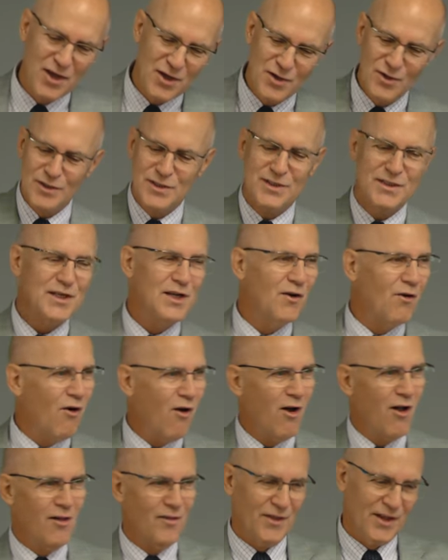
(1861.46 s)
you see
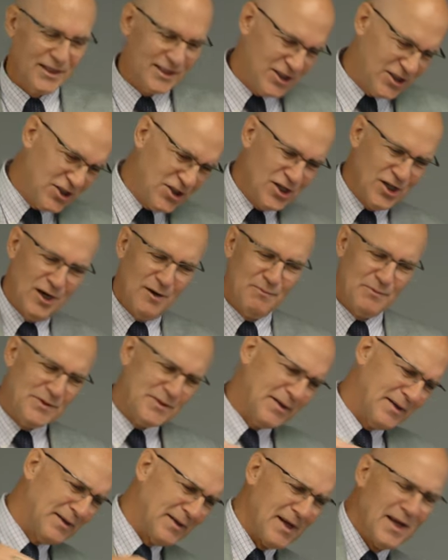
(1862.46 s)
all the
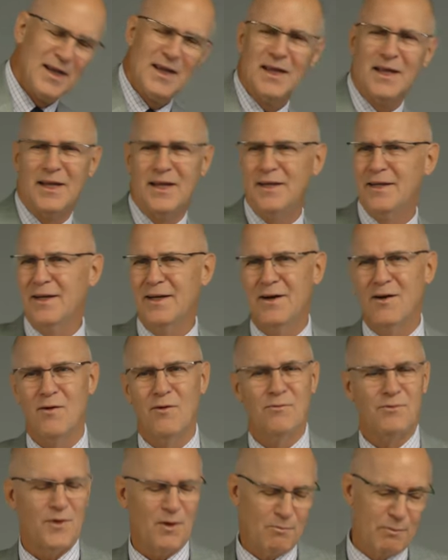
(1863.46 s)
chips and, you
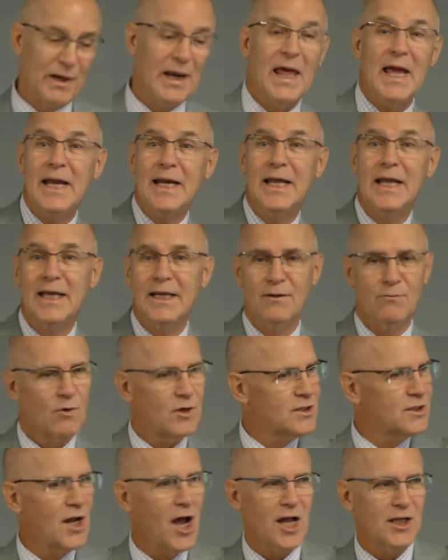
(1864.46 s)
know, the planing
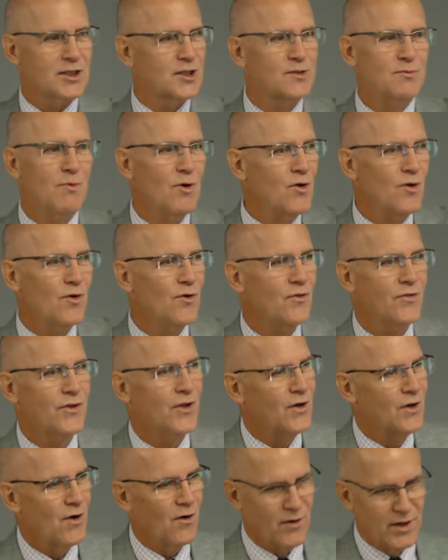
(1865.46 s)
was not smooth,
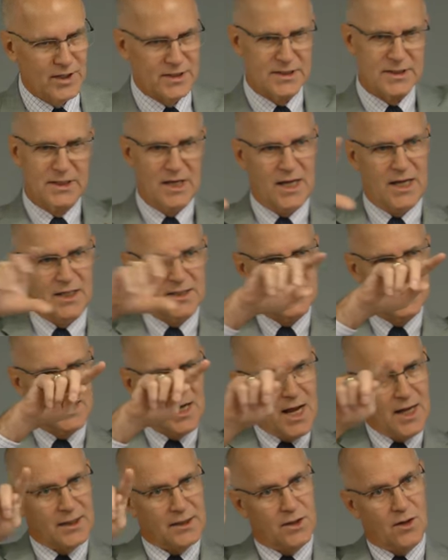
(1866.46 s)
you know, it's not, it's
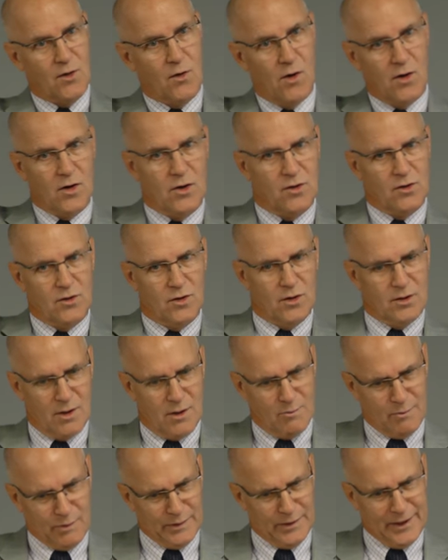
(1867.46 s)
not
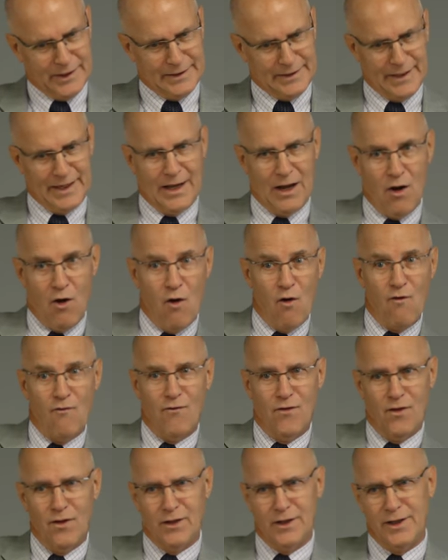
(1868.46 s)
completely
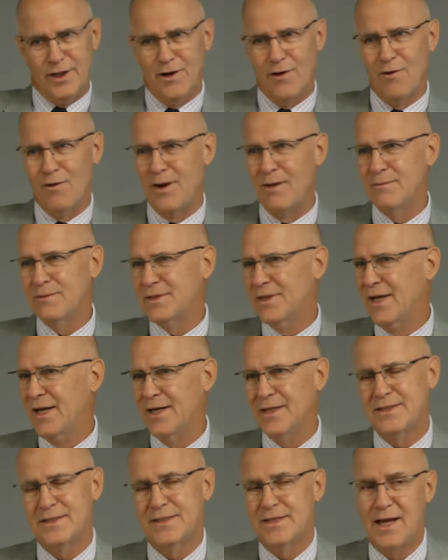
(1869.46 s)
oval, you know what I'm saying?
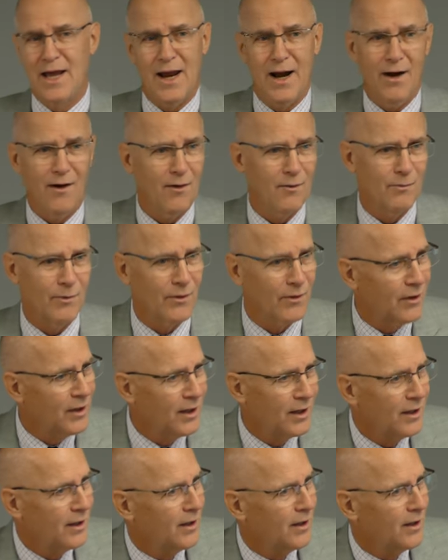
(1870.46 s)
It's terrible.